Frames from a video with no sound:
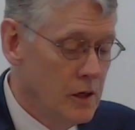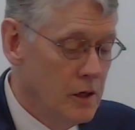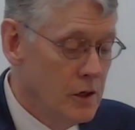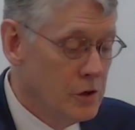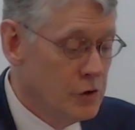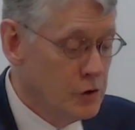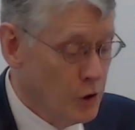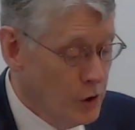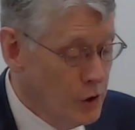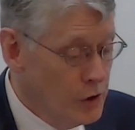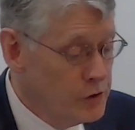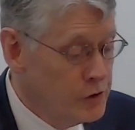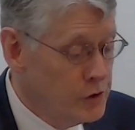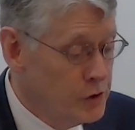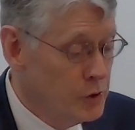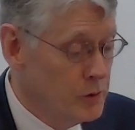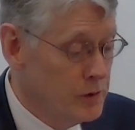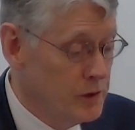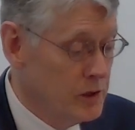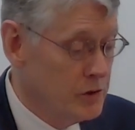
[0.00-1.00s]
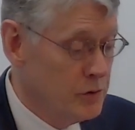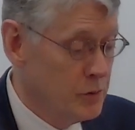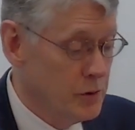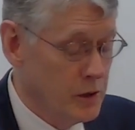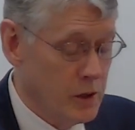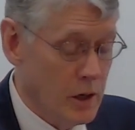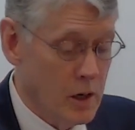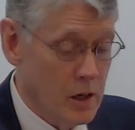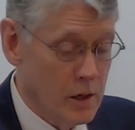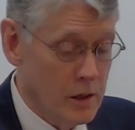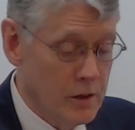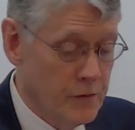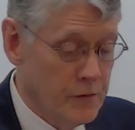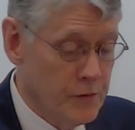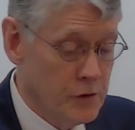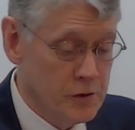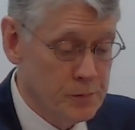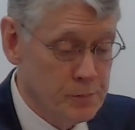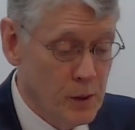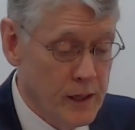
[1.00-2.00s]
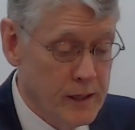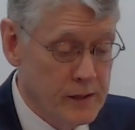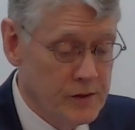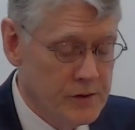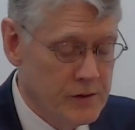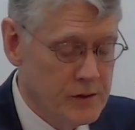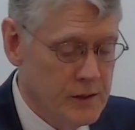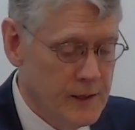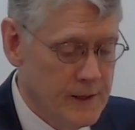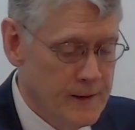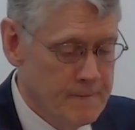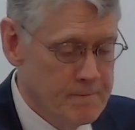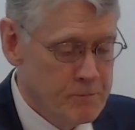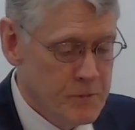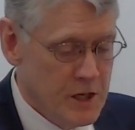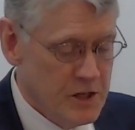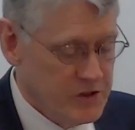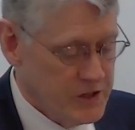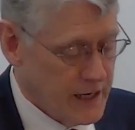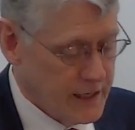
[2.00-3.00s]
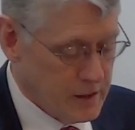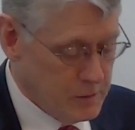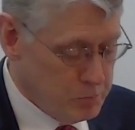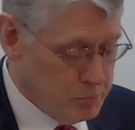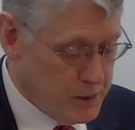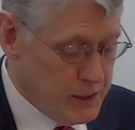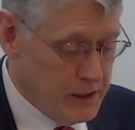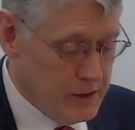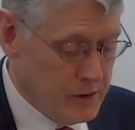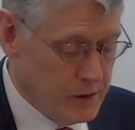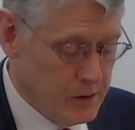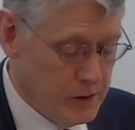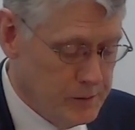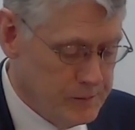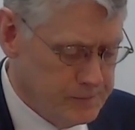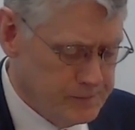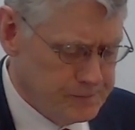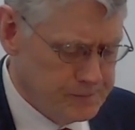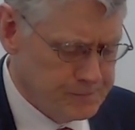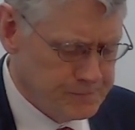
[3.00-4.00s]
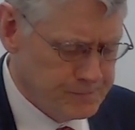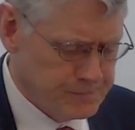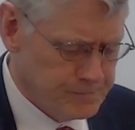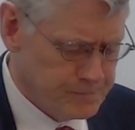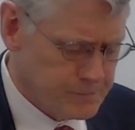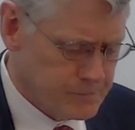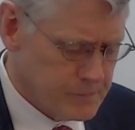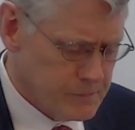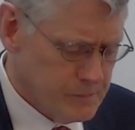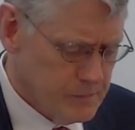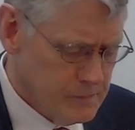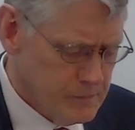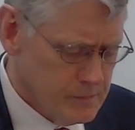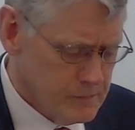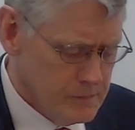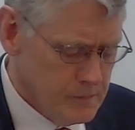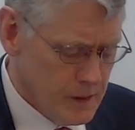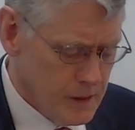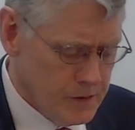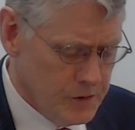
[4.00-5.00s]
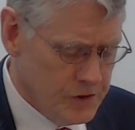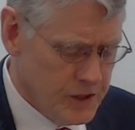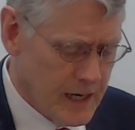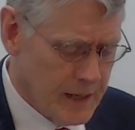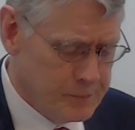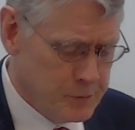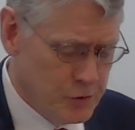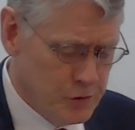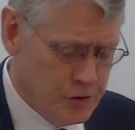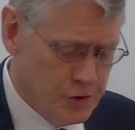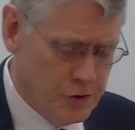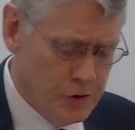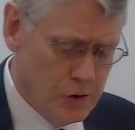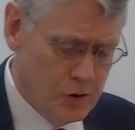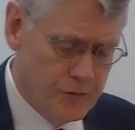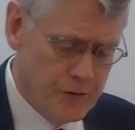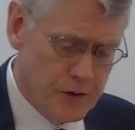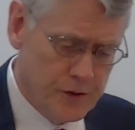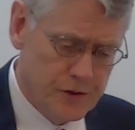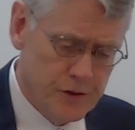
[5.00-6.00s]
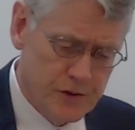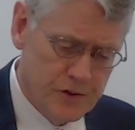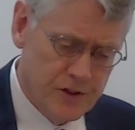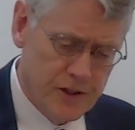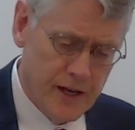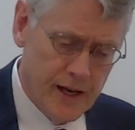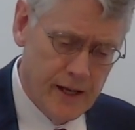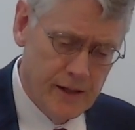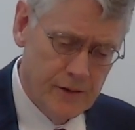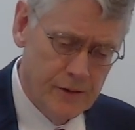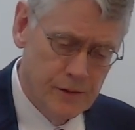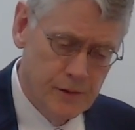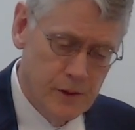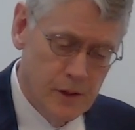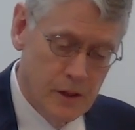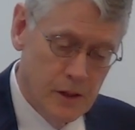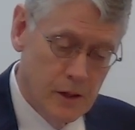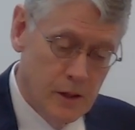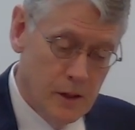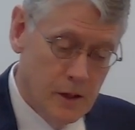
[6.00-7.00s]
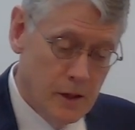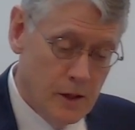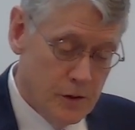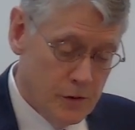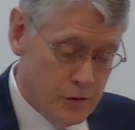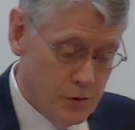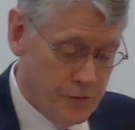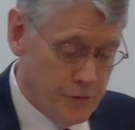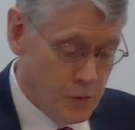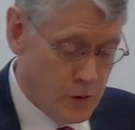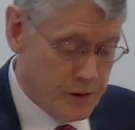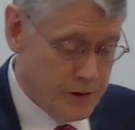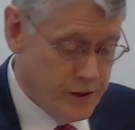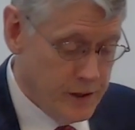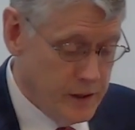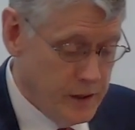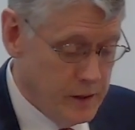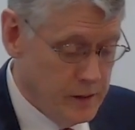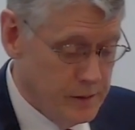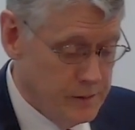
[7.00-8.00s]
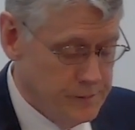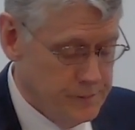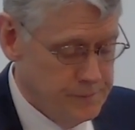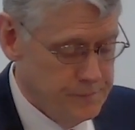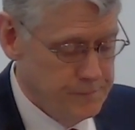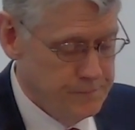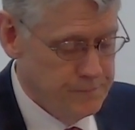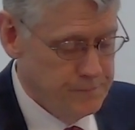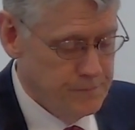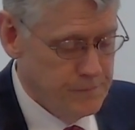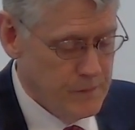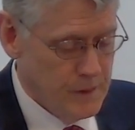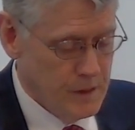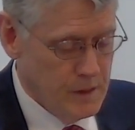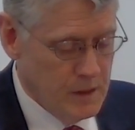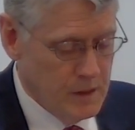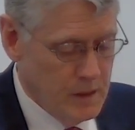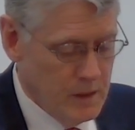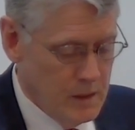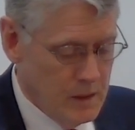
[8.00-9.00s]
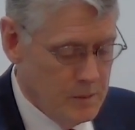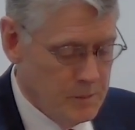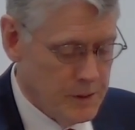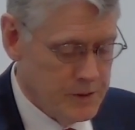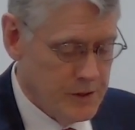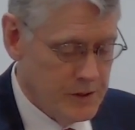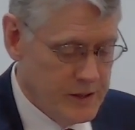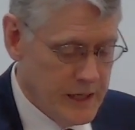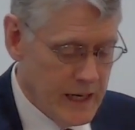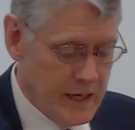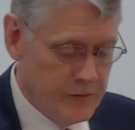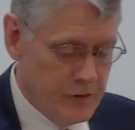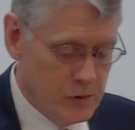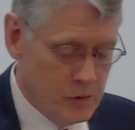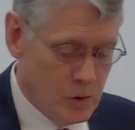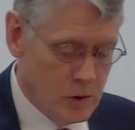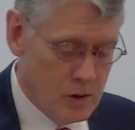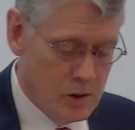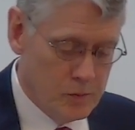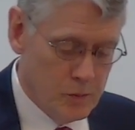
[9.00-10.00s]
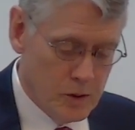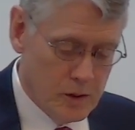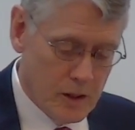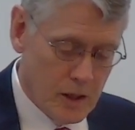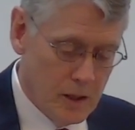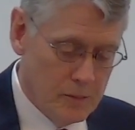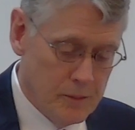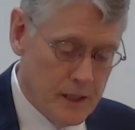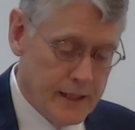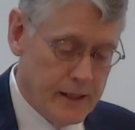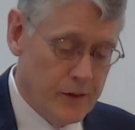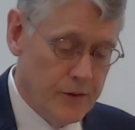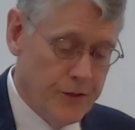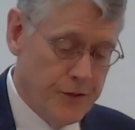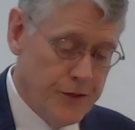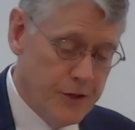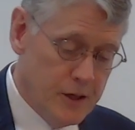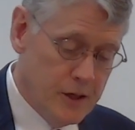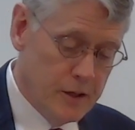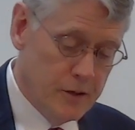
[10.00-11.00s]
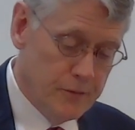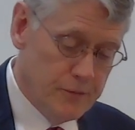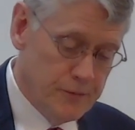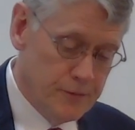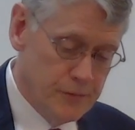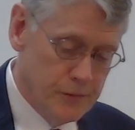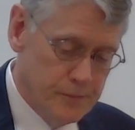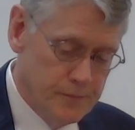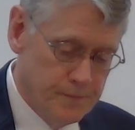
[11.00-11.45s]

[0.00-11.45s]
turn to in this regard. In the first place, 2 Peter chapter 2, verses 10 through 14. But the day of the Lord will come like a thief,